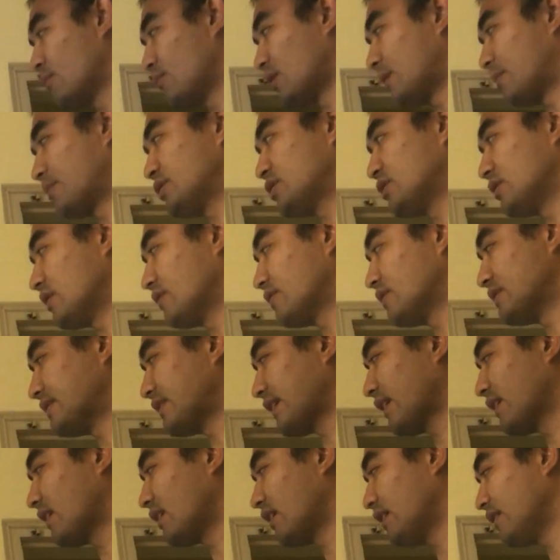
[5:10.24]
proportion of the
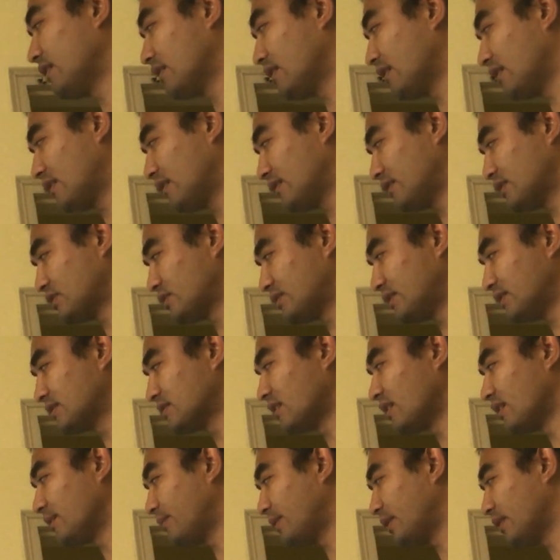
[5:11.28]
second line,
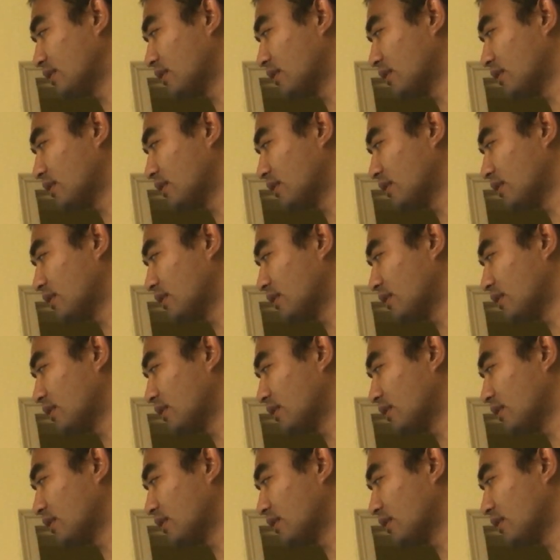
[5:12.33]
this line